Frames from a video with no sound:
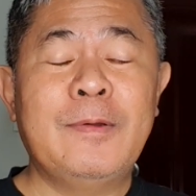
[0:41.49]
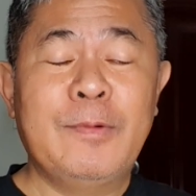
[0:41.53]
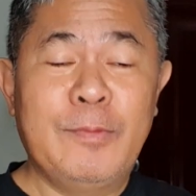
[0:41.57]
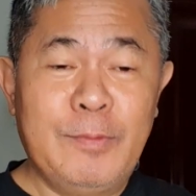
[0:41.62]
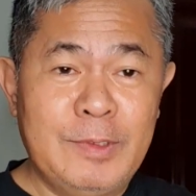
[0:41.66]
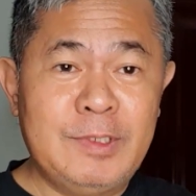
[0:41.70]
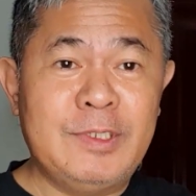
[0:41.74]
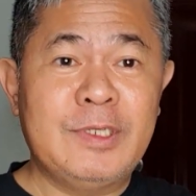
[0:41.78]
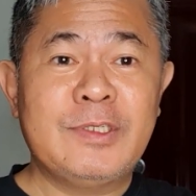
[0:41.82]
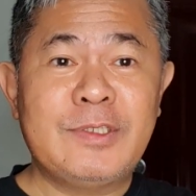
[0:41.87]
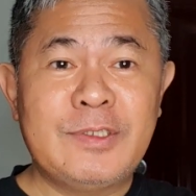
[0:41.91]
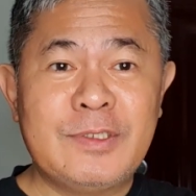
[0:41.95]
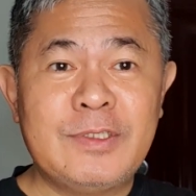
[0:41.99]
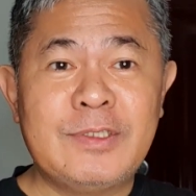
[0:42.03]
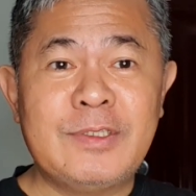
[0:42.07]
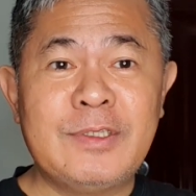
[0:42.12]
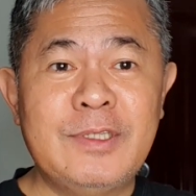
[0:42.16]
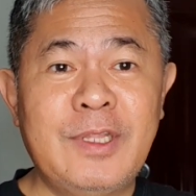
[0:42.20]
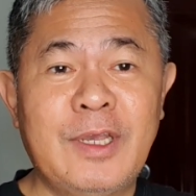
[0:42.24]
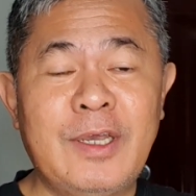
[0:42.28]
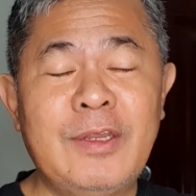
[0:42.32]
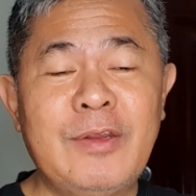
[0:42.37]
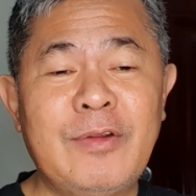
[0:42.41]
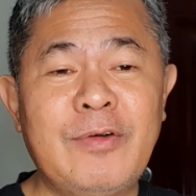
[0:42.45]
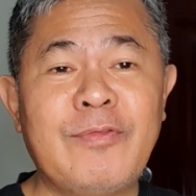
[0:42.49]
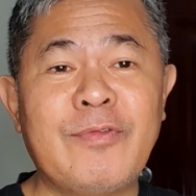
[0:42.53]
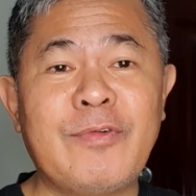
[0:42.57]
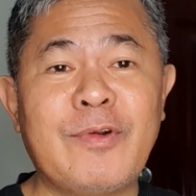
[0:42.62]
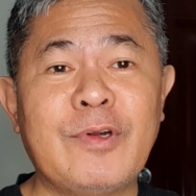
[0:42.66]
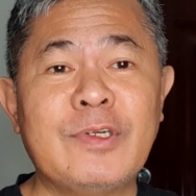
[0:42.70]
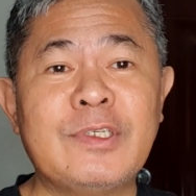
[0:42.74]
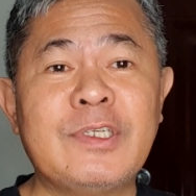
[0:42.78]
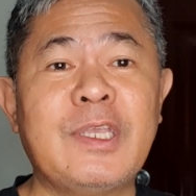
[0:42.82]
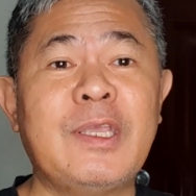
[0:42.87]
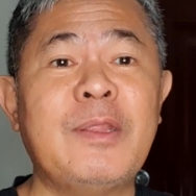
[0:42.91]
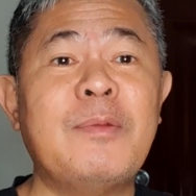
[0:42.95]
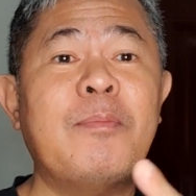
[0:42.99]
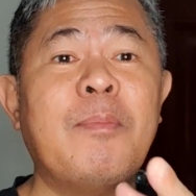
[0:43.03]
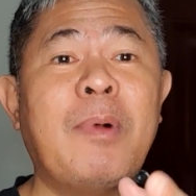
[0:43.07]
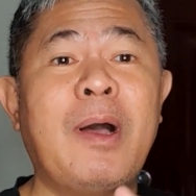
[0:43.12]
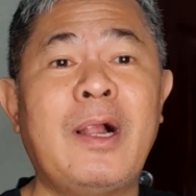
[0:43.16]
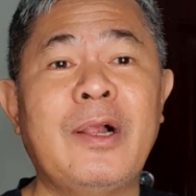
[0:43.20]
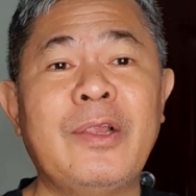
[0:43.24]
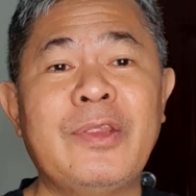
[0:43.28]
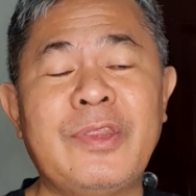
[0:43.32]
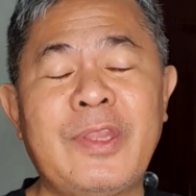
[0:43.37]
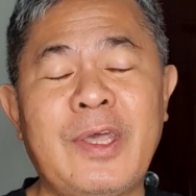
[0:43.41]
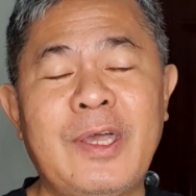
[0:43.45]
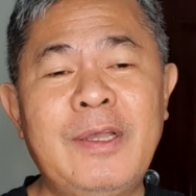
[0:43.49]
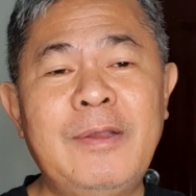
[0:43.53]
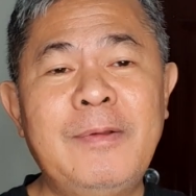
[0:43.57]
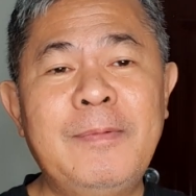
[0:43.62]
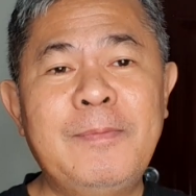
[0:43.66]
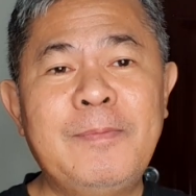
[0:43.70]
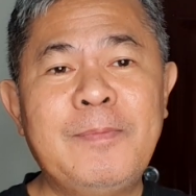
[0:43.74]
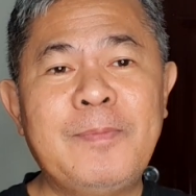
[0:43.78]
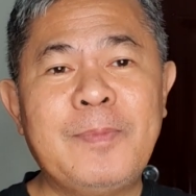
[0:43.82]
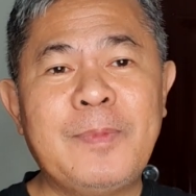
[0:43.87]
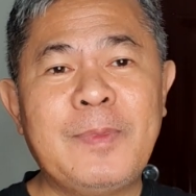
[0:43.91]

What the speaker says: which is done, of course, in Malta.